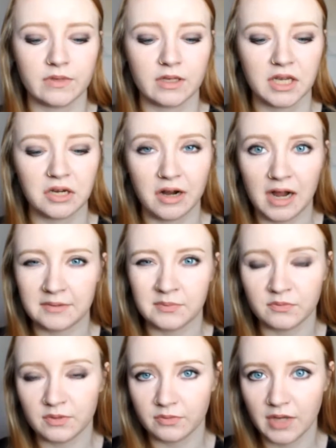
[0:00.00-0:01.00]
here I
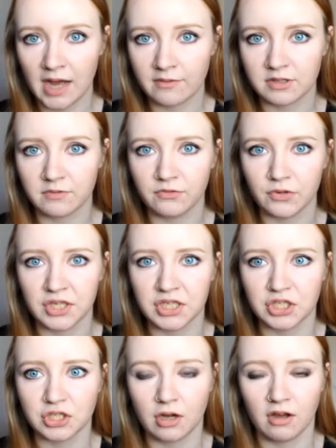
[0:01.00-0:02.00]
have some
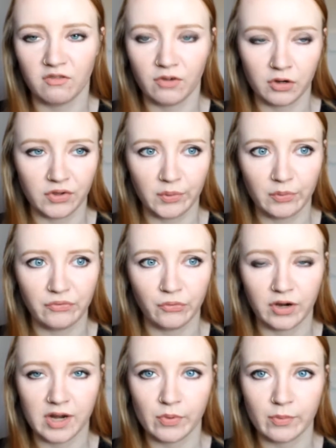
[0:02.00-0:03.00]
footage of earlier
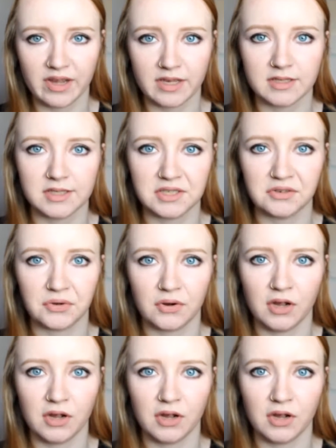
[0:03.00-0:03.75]
before I put my concealer